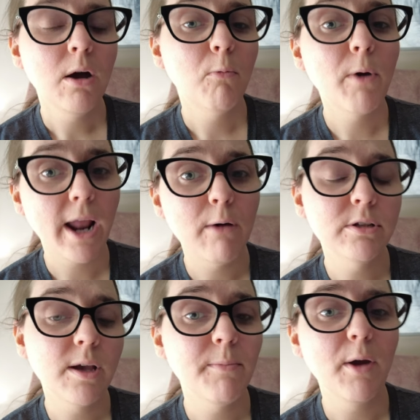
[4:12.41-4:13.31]
When I
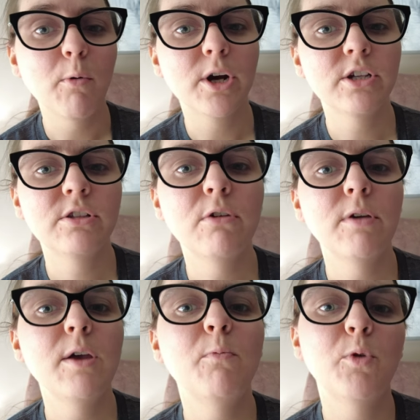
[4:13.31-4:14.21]
was at my worst though,
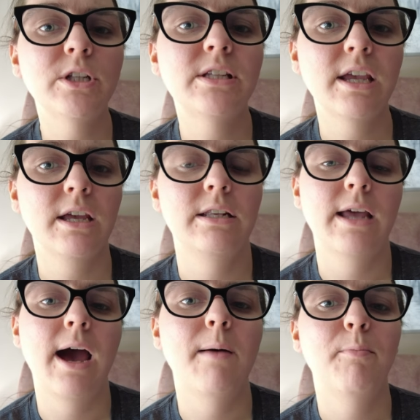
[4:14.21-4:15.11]
it would take a
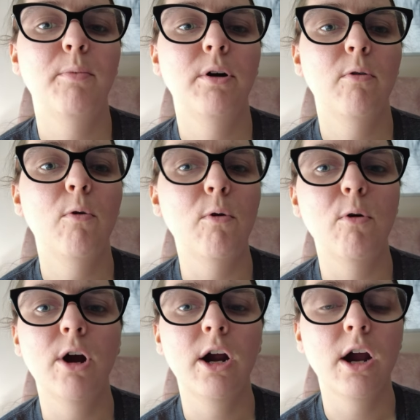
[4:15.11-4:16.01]
nap
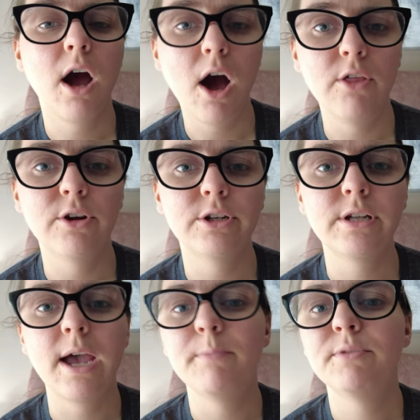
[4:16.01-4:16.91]
or other
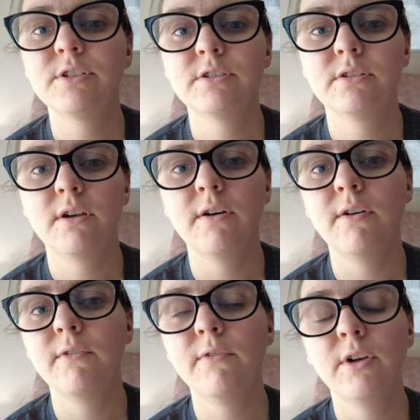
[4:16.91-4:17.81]
types
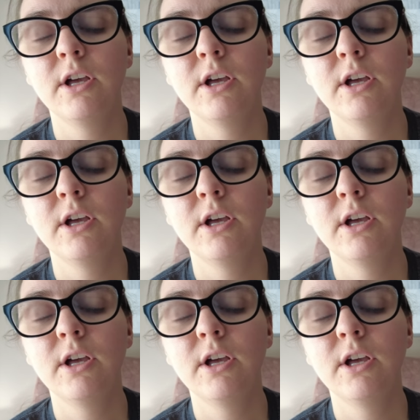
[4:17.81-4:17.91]
of,